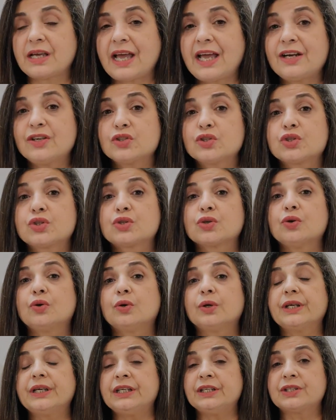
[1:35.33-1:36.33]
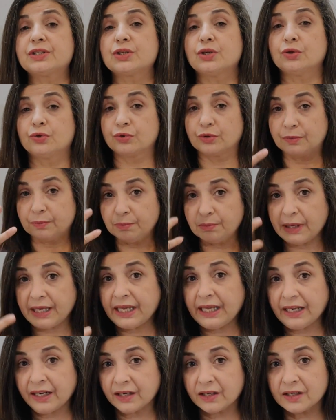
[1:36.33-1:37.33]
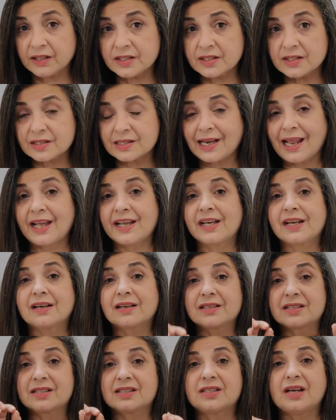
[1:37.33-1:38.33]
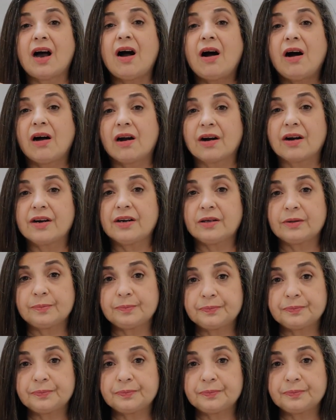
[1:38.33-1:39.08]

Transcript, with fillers: And so it remains like tar